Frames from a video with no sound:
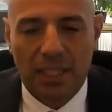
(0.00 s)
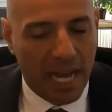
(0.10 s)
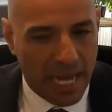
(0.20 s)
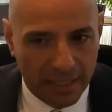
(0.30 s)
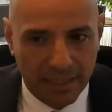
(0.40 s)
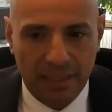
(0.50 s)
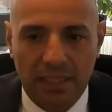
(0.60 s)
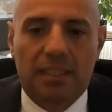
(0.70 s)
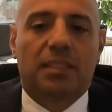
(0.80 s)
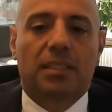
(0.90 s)
add
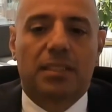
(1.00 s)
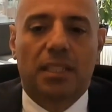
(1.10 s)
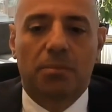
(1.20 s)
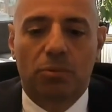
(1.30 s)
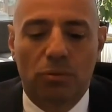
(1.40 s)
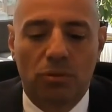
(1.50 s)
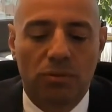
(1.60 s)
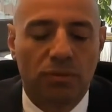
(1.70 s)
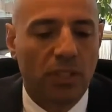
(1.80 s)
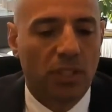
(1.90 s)
things,
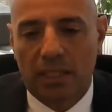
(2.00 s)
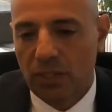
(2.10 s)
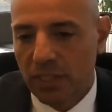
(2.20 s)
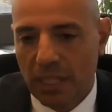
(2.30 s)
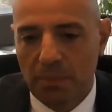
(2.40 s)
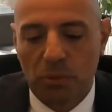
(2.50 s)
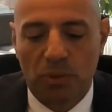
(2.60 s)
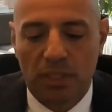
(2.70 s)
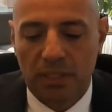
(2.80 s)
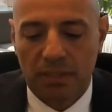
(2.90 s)
improve. I'll give you an example.
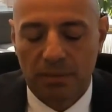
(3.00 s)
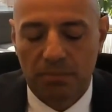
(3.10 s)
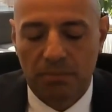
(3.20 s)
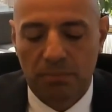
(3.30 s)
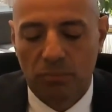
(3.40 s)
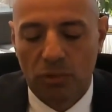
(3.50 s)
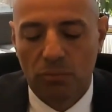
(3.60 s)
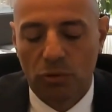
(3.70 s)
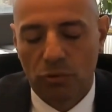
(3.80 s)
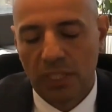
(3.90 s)
One of the
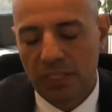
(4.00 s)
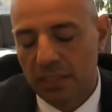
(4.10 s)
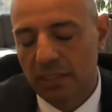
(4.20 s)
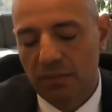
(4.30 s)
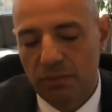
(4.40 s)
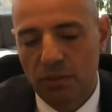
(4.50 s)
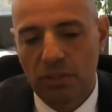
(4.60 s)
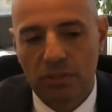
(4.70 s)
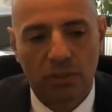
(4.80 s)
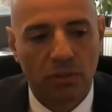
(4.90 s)
more recent, a few
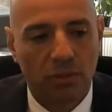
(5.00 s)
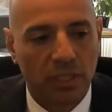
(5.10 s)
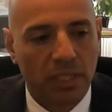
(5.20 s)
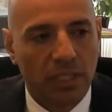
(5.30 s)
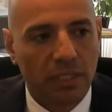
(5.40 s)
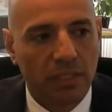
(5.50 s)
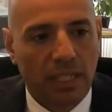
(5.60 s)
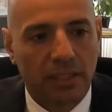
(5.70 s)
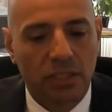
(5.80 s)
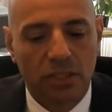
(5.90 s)
years ago,
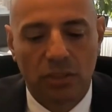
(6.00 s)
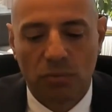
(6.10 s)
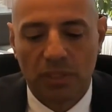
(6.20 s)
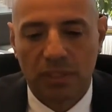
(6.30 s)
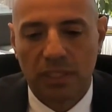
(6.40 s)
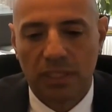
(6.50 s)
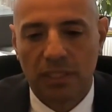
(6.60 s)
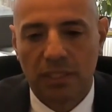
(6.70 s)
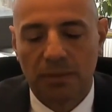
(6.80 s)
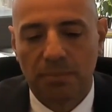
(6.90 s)
addition was
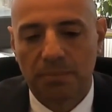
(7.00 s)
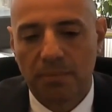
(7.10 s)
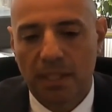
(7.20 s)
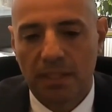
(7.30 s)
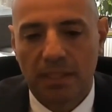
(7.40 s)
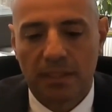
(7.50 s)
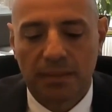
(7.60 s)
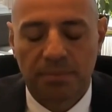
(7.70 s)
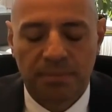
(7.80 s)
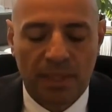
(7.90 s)
the
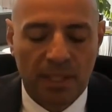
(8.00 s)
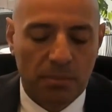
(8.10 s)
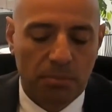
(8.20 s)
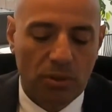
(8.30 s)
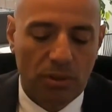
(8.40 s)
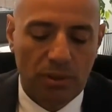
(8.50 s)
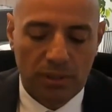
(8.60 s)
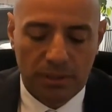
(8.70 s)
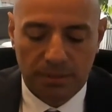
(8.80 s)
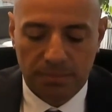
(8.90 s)

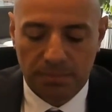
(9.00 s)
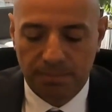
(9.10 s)
the